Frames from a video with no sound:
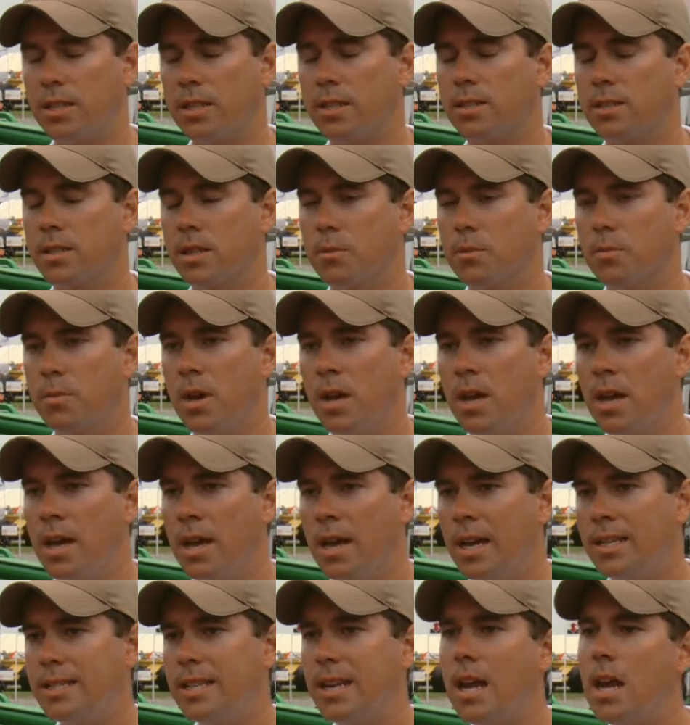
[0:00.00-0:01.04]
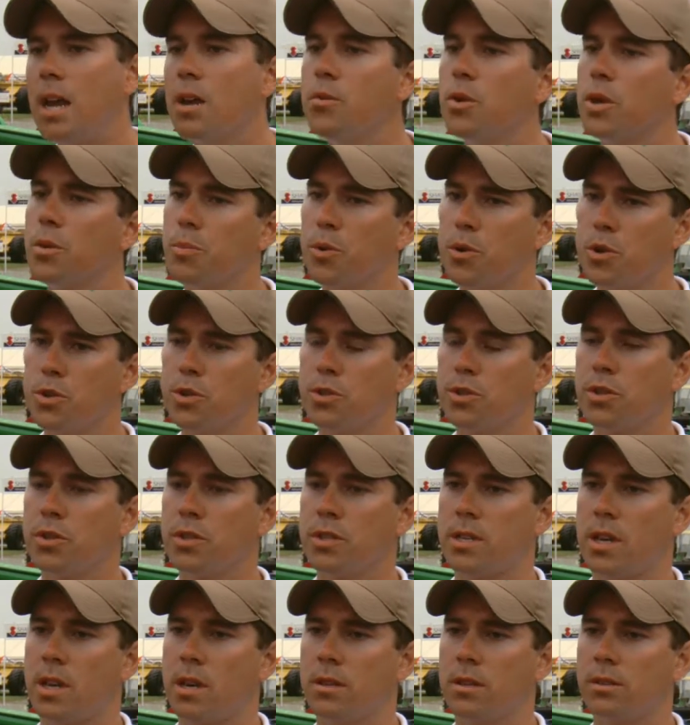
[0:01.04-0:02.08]
system. Today, when a
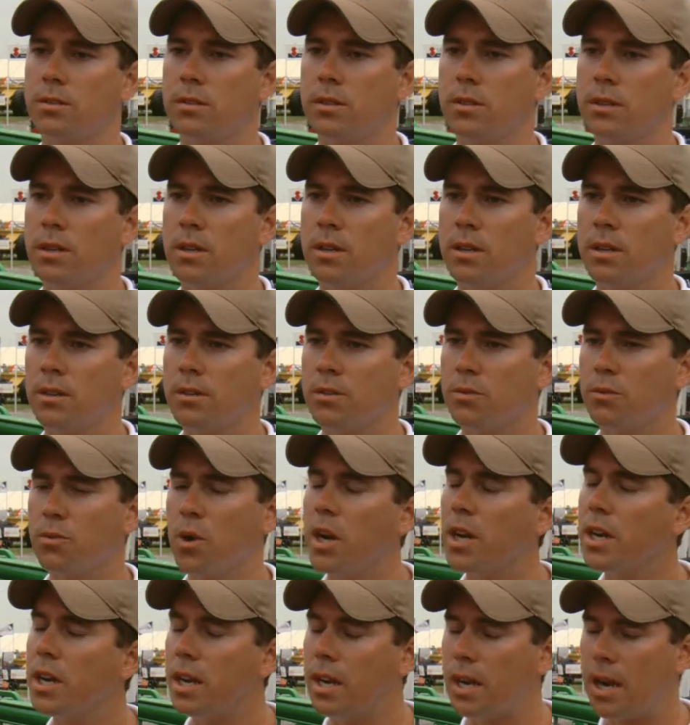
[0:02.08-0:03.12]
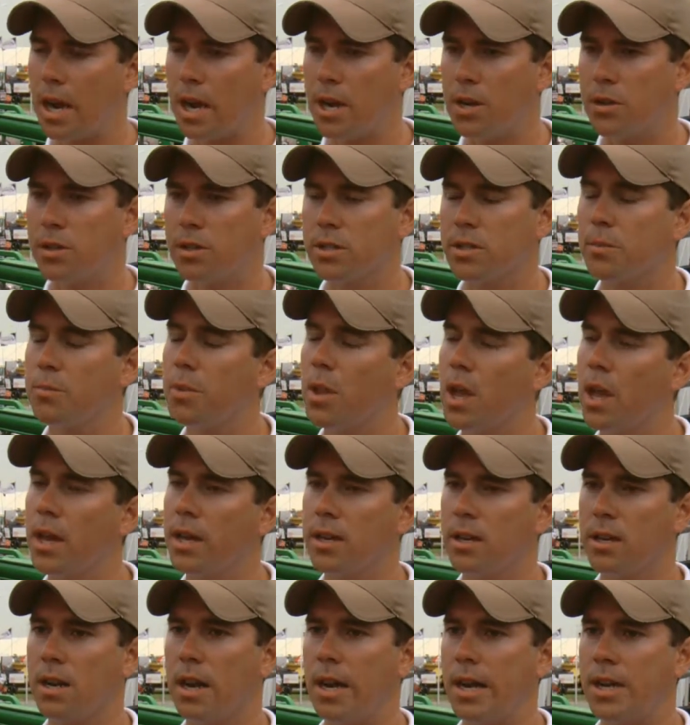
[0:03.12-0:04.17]
producer is out running anhydrous,
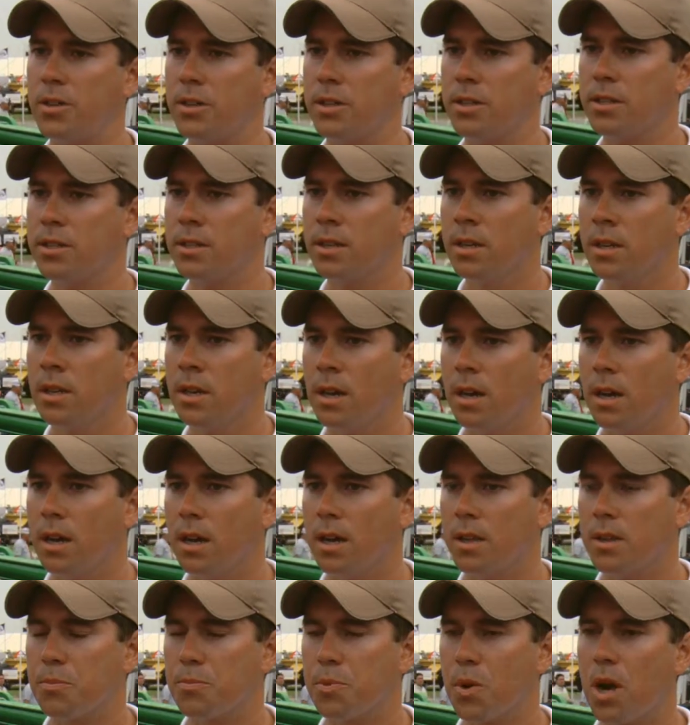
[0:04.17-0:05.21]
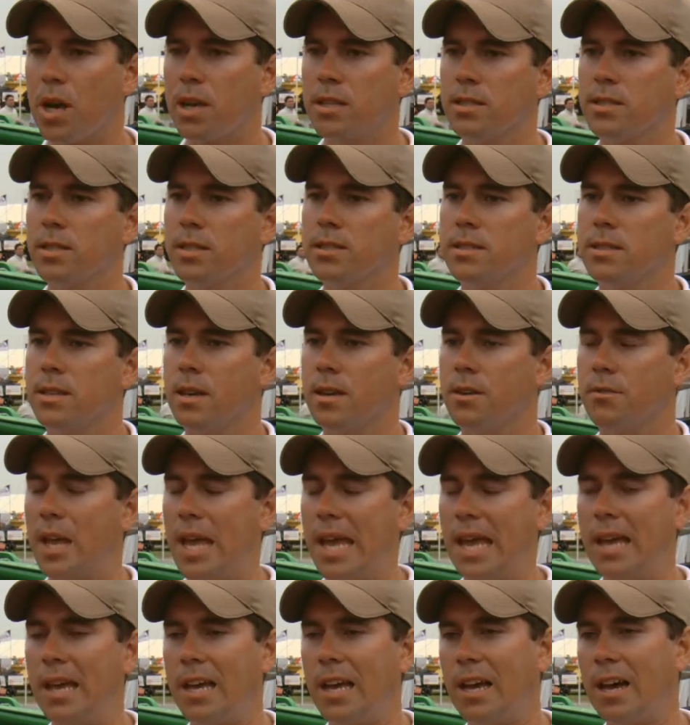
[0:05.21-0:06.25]
applying anhydrous, the process of
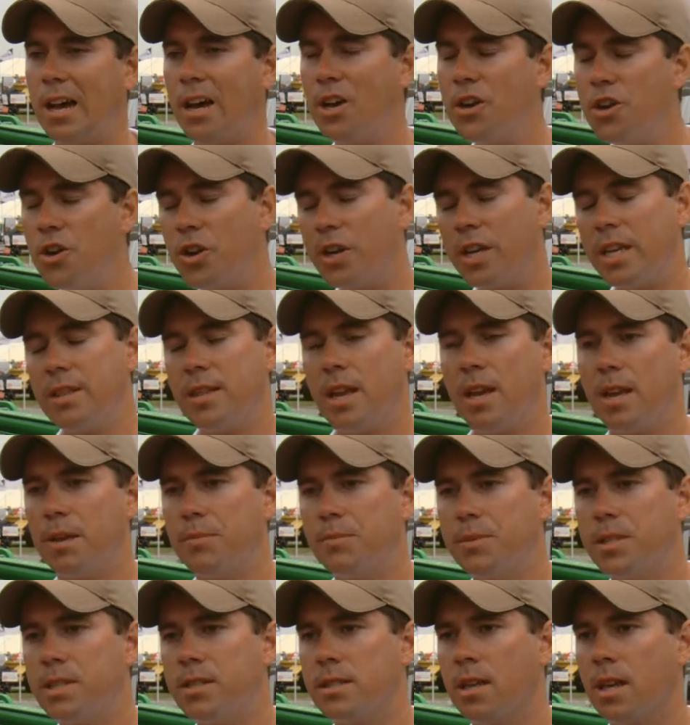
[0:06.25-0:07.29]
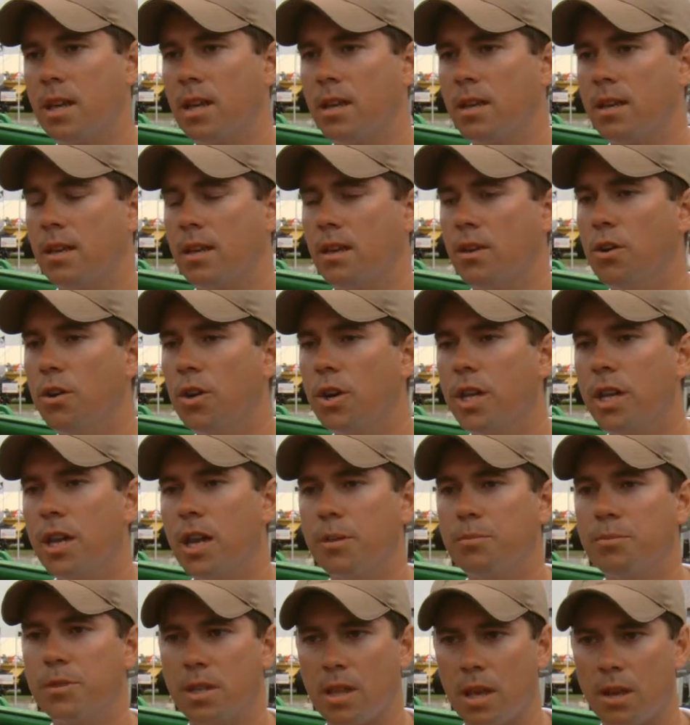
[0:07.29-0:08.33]
unhooking that empty tank and hooking
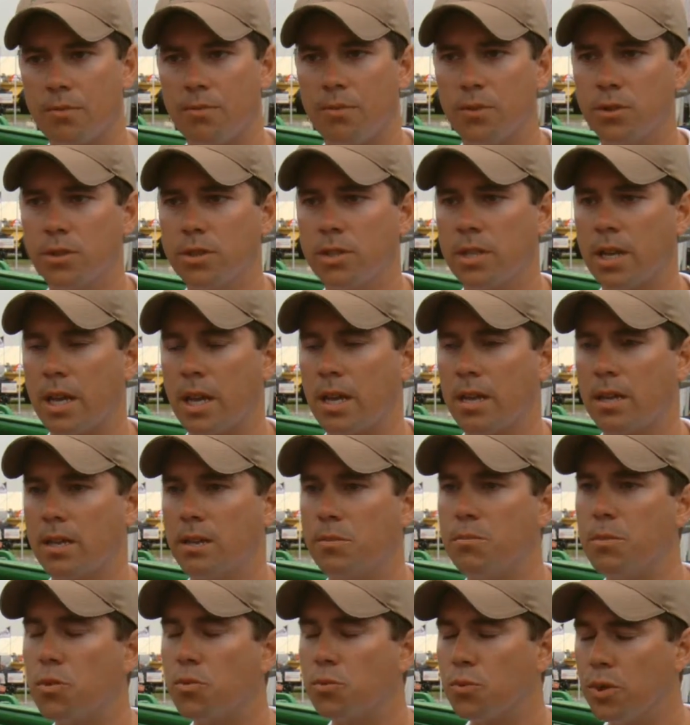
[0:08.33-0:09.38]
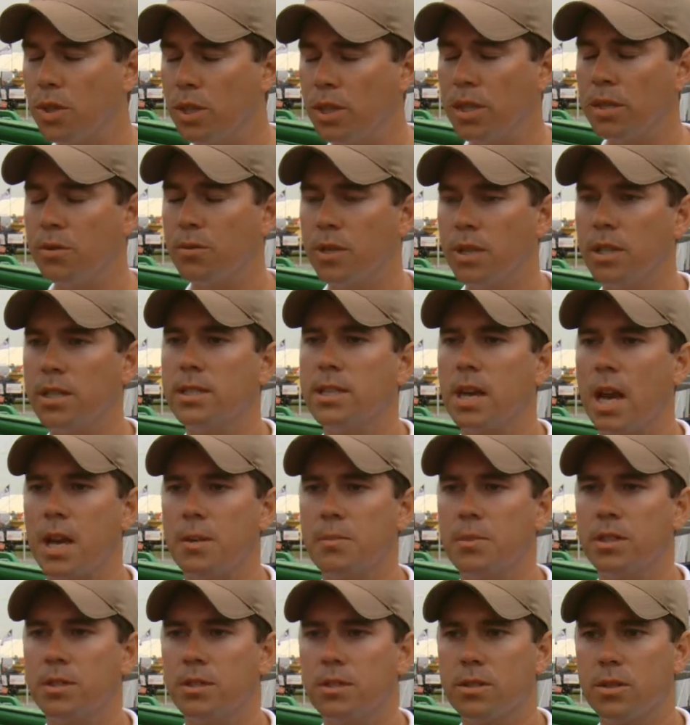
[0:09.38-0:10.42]
up to that full tank can be really
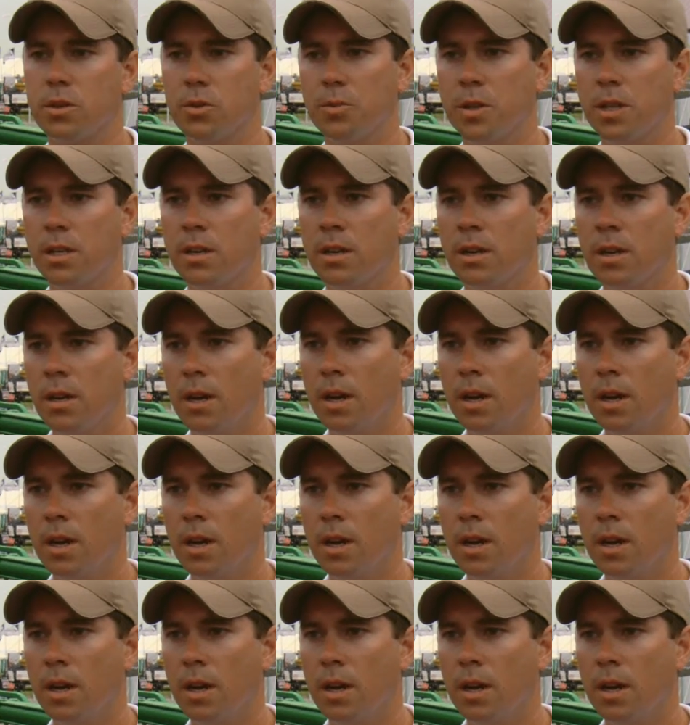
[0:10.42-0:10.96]
time consuming.